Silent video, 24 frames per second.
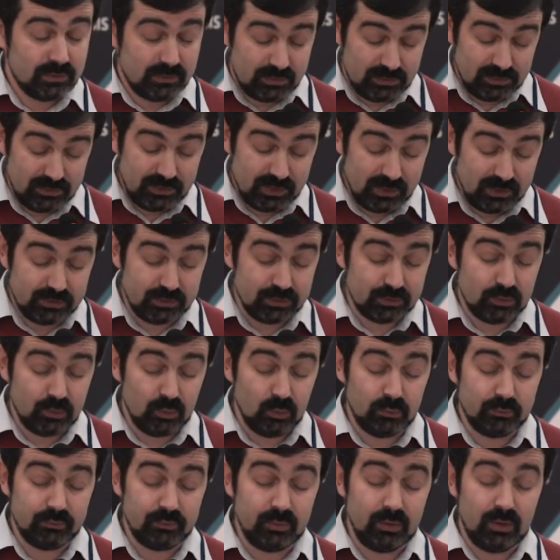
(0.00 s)
section
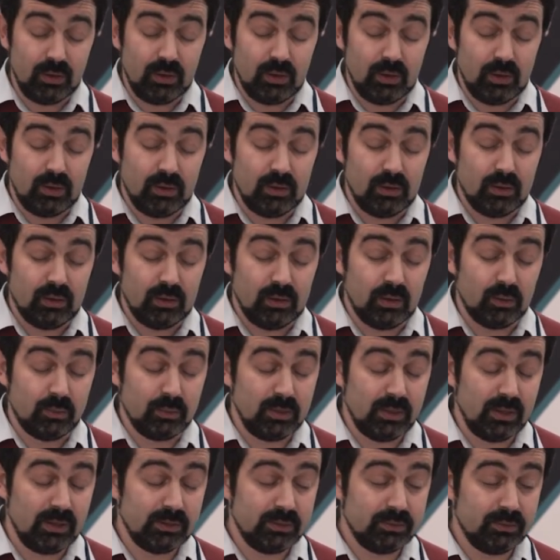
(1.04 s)
of
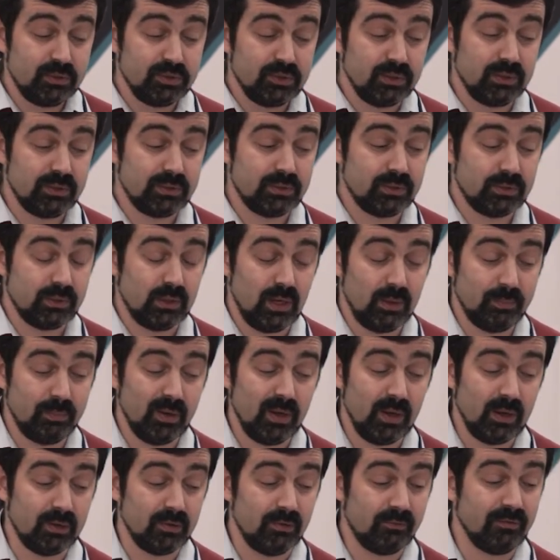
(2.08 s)
our language is
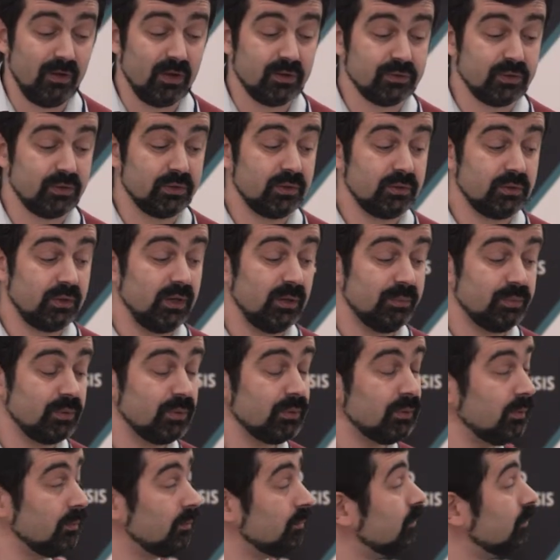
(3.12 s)
API function description.